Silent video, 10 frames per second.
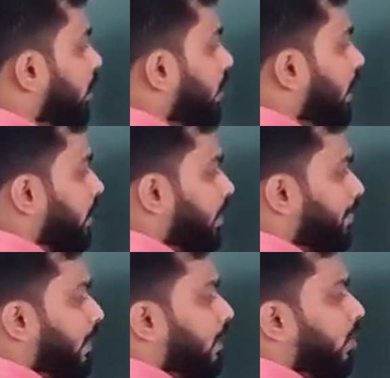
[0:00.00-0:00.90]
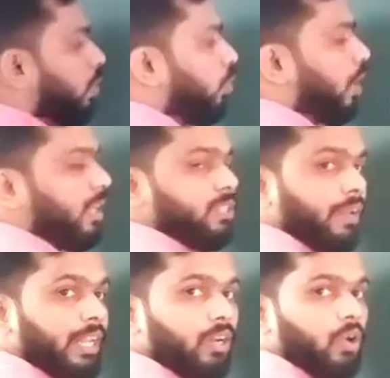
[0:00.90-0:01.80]
here, if the ruler is
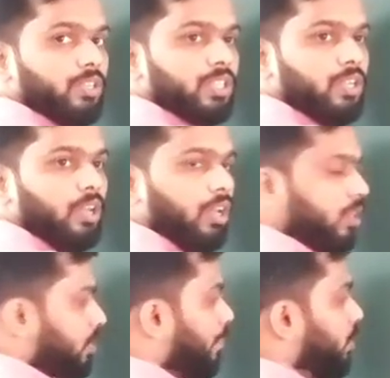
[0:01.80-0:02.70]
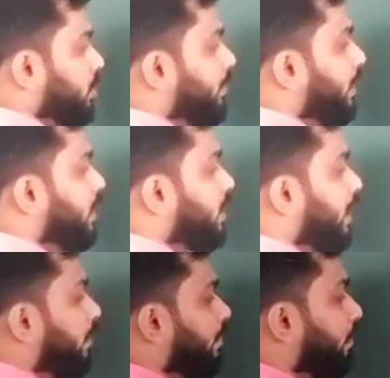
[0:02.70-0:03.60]
very close, suppose if it is
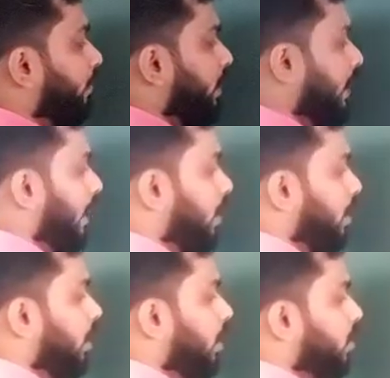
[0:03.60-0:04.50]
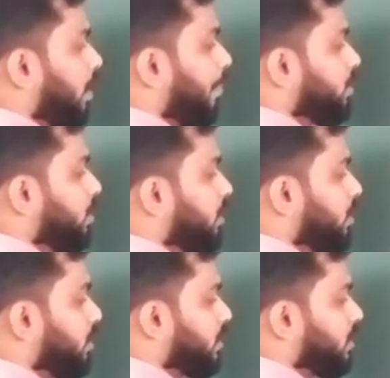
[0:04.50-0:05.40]
getting here, suppose if this
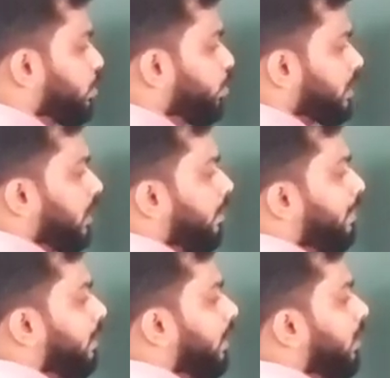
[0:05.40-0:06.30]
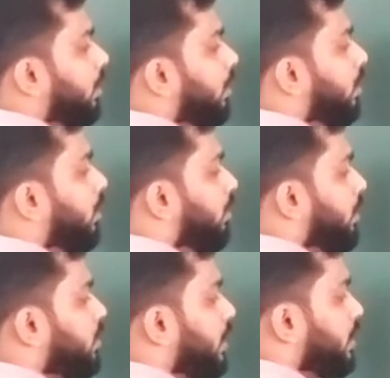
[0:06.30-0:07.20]
is 2 centimeter,
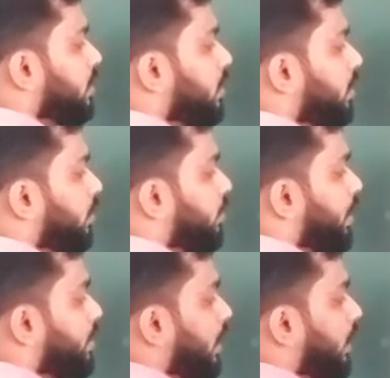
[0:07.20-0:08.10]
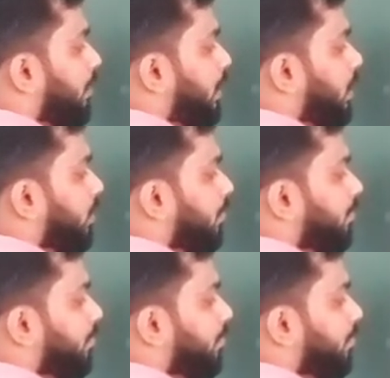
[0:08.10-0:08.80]
this is 6 centimeter.